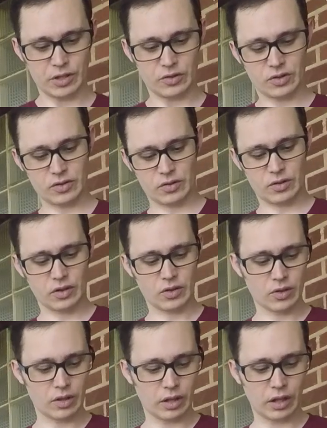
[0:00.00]
it's
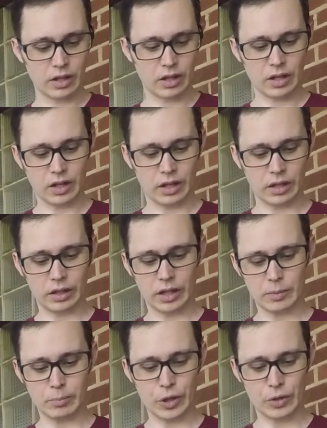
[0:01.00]
a lot
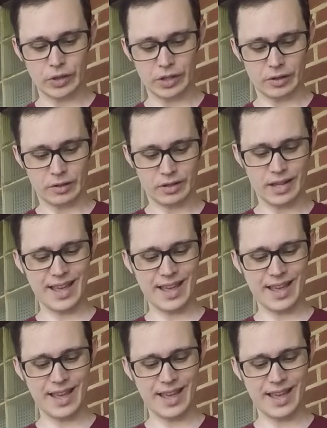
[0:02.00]
of bone here.